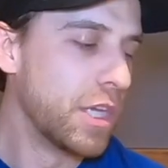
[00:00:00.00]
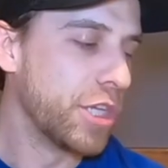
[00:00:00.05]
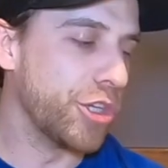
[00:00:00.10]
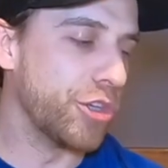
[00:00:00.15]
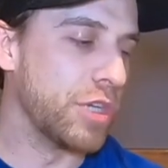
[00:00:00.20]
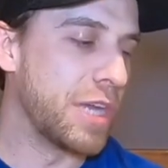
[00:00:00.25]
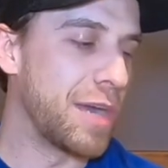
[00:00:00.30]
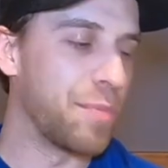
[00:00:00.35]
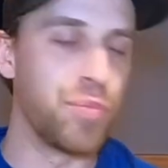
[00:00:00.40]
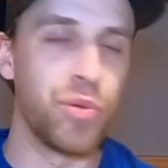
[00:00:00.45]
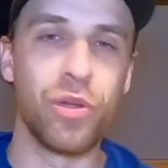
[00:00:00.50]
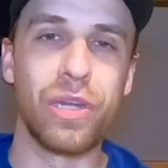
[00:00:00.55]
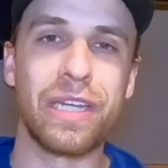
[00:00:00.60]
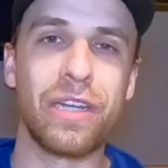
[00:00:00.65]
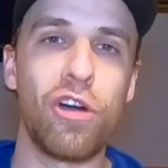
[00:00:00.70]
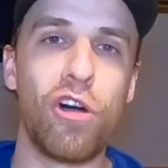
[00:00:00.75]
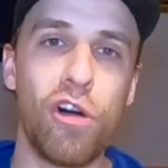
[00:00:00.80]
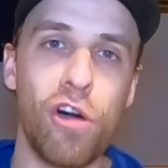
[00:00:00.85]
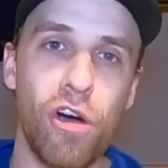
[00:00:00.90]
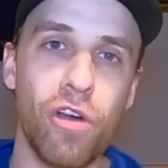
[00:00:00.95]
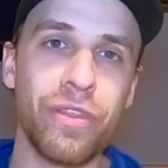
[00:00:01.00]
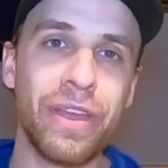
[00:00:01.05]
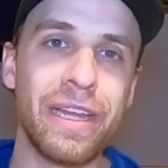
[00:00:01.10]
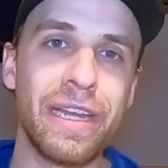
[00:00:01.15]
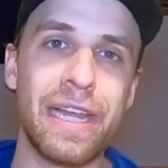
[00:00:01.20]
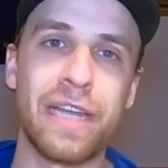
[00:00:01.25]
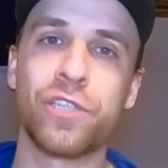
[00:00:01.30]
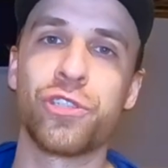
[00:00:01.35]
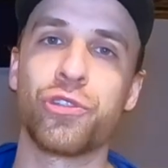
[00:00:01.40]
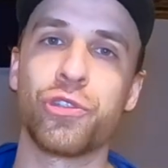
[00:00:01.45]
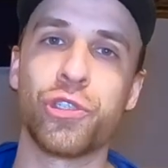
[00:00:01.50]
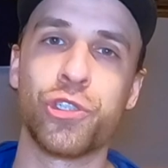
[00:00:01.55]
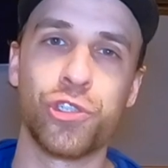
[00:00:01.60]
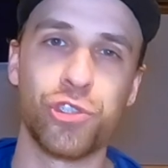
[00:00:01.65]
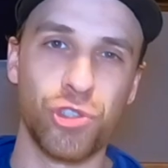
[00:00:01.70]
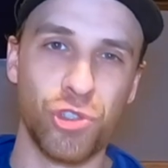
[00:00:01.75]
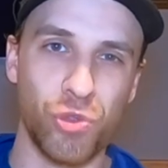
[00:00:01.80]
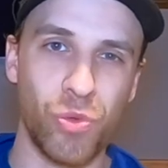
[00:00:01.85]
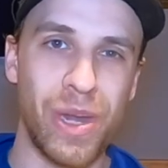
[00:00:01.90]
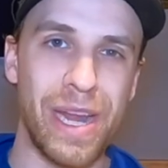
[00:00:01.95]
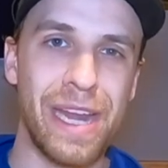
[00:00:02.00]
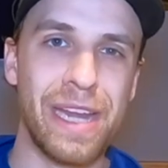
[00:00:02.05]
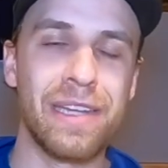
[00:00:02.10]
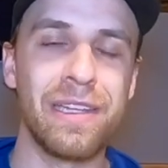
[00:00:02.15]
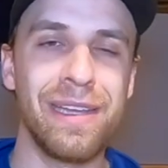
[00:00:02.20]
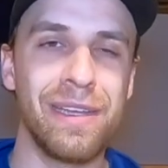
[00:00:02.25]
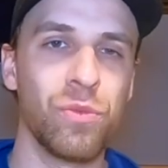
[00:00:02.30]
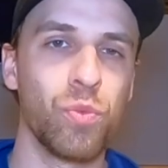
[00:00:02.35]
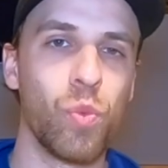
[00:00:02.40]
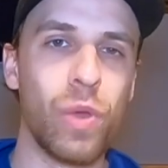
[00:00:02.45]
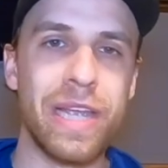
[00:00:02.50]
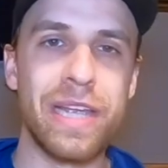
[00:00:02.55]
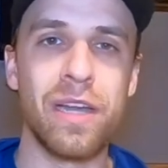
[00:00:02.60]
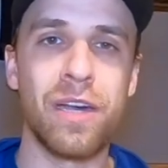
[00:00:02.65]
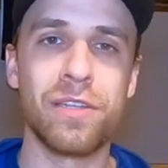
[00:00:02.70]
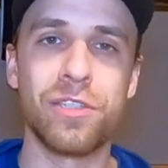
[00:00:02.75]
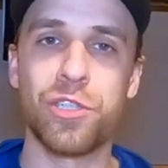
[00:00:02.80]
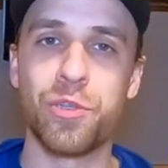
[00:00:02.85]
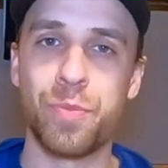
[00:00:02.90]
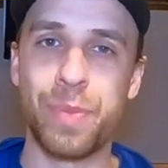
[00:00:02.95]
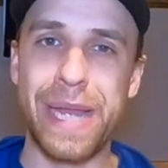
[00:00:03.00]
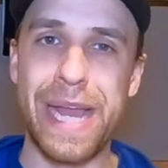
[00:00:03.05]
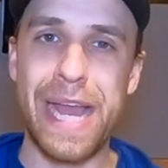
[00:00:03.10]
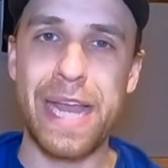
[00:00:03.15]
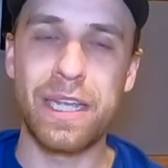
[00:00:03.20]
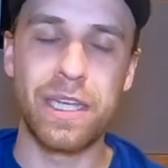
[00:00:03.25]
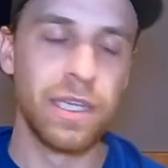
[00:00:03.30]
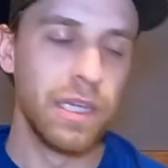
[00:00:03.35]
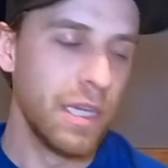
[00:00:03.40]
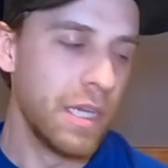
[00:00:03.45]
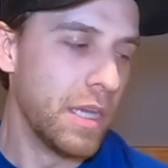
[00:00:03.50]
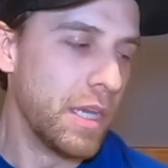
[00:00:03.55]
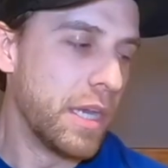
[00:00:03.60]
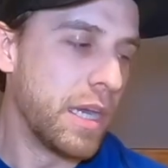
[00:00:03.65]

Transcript: you're not putting all that extra strain and weight on your back.